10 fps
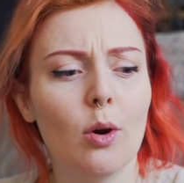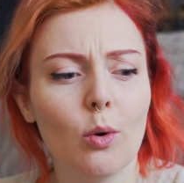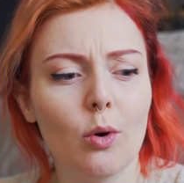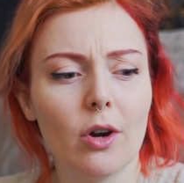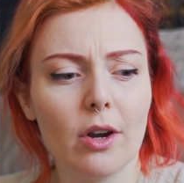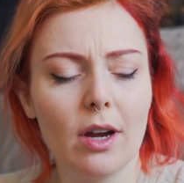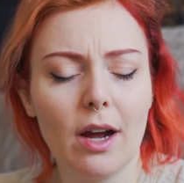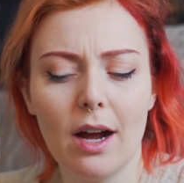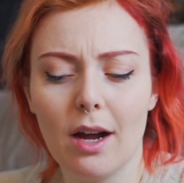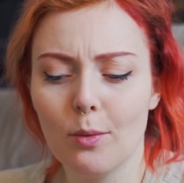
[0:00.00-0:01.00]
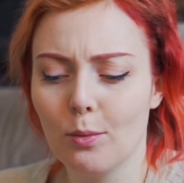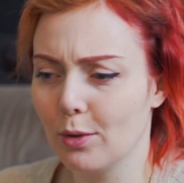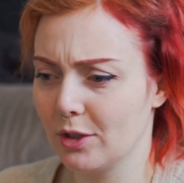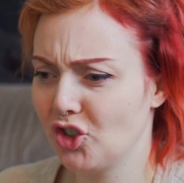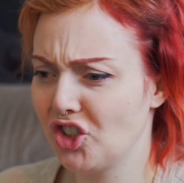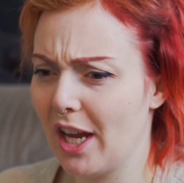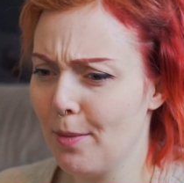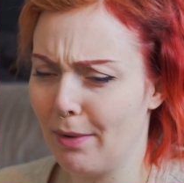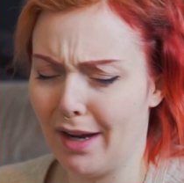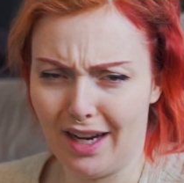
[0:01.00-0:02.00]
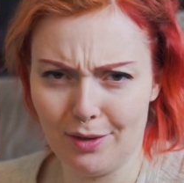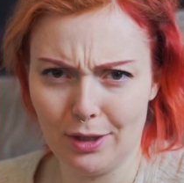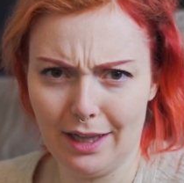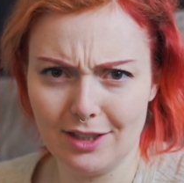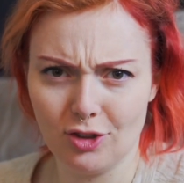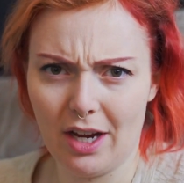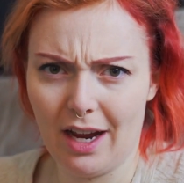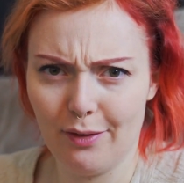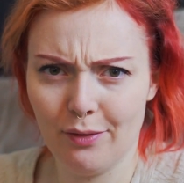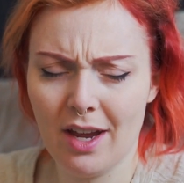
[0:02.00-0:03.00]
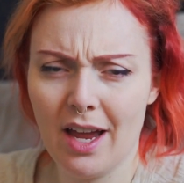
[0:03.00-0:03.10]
or what shape I would like to have.